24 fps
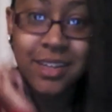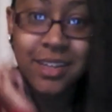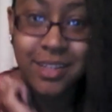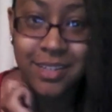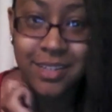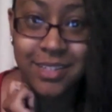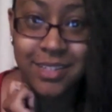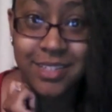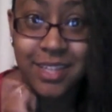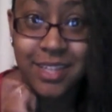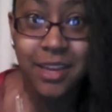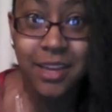the
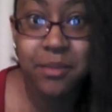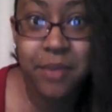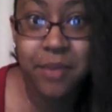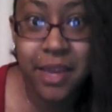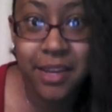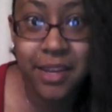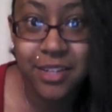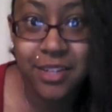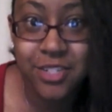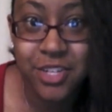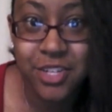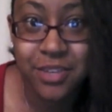side of my head
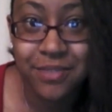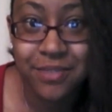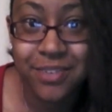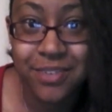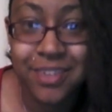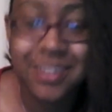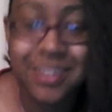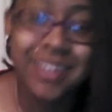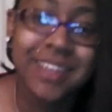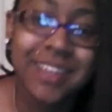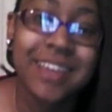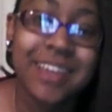is shaped.
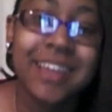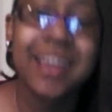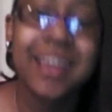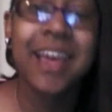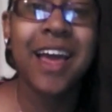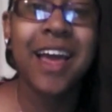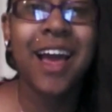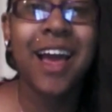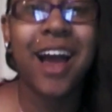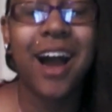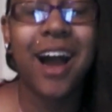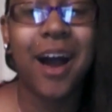
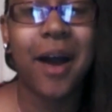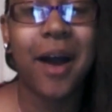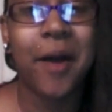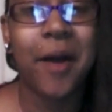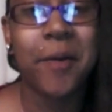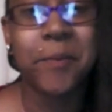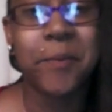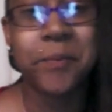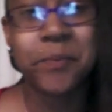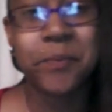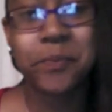And